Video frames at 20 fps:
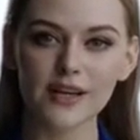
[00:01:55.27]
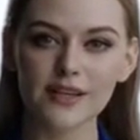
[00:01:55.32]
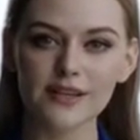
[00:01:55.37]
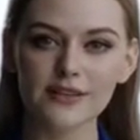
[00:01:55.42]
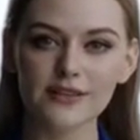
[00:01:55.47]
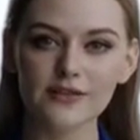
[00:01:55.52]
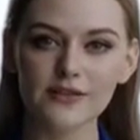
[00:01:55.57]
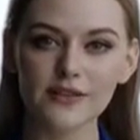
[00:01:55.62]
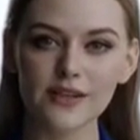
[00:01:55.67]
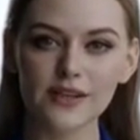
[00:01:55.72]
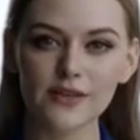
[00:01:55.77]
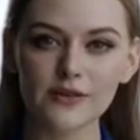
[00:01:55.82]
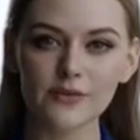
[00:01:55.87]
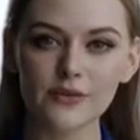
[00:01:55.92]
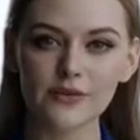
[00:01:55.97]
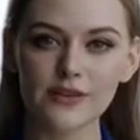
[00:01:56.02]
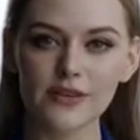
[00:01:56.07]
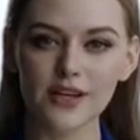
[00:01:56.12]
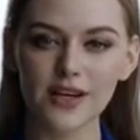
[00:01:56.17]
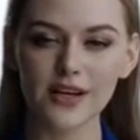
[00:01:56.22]
Expert
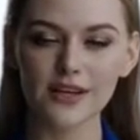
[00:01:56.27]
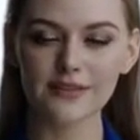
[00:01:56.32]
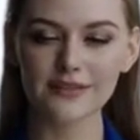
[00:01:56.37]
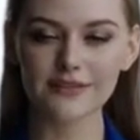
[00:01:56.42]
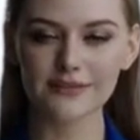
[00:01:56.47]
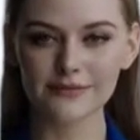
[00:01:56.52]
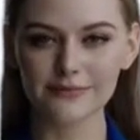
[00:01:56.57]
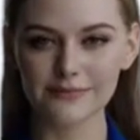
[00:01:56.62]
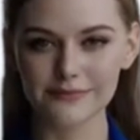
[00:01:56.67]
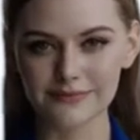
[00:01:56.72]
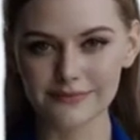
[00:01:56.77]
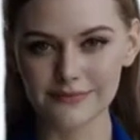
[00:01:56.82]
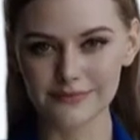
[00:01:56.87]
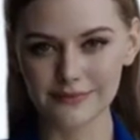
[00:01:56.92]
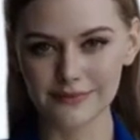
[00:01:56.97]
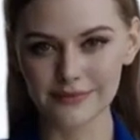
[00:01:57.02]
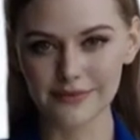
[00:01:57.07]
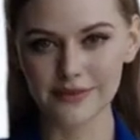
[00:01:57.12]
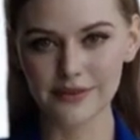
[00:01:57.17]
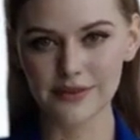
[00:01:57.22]
systems relied on
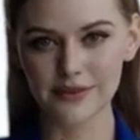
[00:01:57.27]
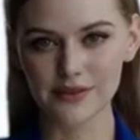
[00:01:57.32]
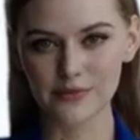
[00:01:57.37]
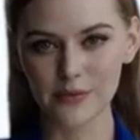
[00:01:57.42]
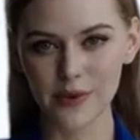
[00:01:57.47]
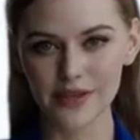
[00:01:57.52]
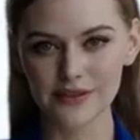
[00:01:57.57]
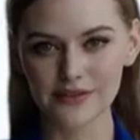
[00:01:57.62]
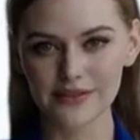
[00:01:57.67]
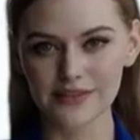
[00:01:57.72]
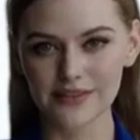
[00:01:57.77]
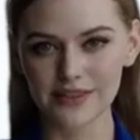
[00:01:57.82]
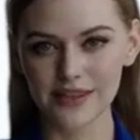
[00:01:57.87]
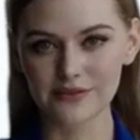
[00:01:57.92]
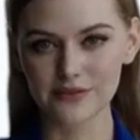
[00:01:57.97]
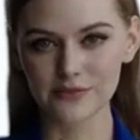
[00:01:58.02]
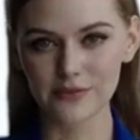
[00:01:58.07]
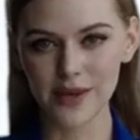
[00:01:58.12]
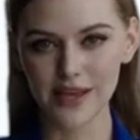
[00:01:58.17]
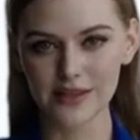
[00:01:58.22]
rules and logical
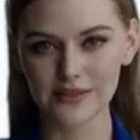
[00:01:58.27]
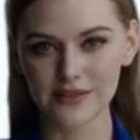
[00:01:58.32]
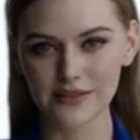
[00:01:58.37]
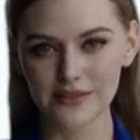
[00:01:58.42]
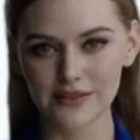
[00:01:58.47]
reasoning,